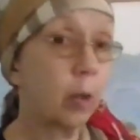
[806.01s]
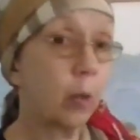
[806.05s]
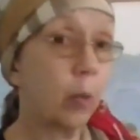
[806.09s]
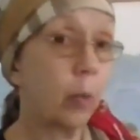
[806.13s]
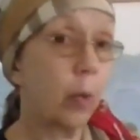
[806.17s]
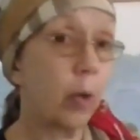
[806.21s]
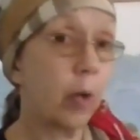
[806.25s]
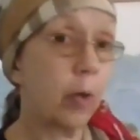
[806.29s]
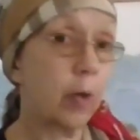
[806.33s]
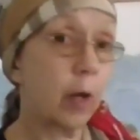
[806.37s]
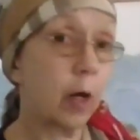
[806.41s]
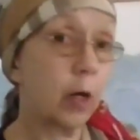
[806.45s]

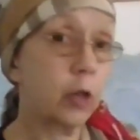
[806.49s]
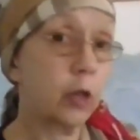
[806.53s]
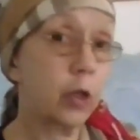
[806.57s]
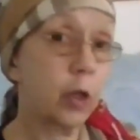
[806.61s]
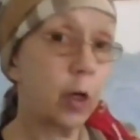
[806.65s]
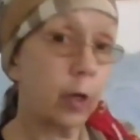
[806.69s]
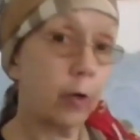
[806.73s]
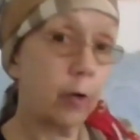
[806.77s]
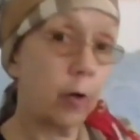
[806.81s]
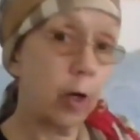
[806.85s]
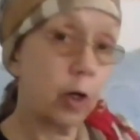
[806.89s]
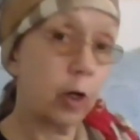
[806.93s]
with our
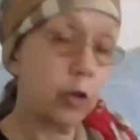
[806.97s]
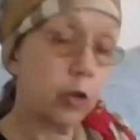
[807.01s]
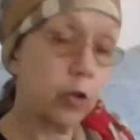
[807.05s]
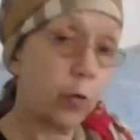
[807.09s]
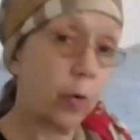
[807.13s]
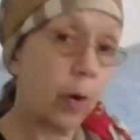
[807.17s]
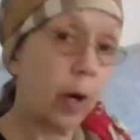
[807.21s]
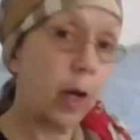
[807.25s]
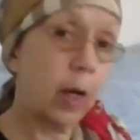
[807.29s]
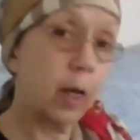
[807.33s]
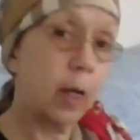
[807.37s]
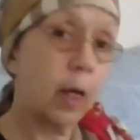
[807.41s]
children,
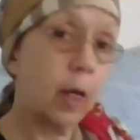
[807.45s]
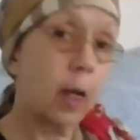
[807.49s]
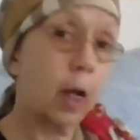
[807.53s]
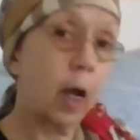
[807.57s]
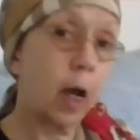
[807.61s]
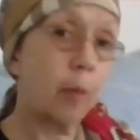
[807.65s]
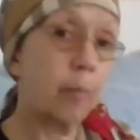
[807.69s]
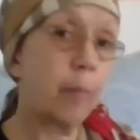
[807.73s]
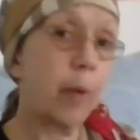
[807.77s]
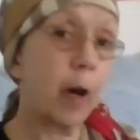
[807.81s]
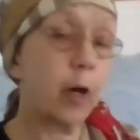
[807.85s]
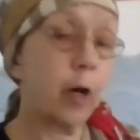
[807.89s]
training
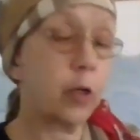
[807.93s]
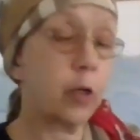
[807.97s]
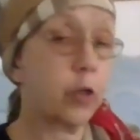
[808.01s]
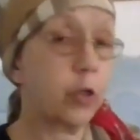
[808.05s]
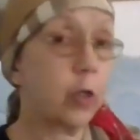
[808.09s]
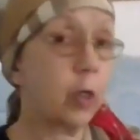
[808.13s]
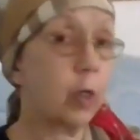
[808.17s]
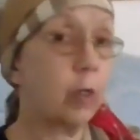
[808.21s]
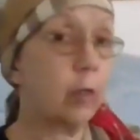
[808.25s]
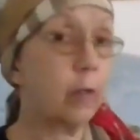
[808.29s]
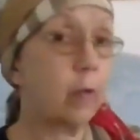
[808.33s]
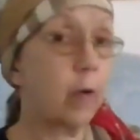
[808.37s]
up our
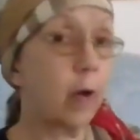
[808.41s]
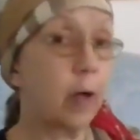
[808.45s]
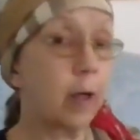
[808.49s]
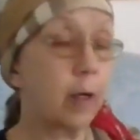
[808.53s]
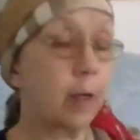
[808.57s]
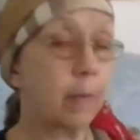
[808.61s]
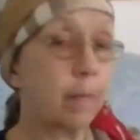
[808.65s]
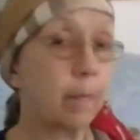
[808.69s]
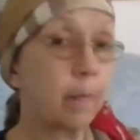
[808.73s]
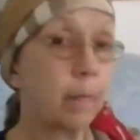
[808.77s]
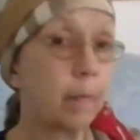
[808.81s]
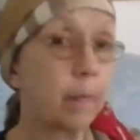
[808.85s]

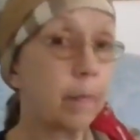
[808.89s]
children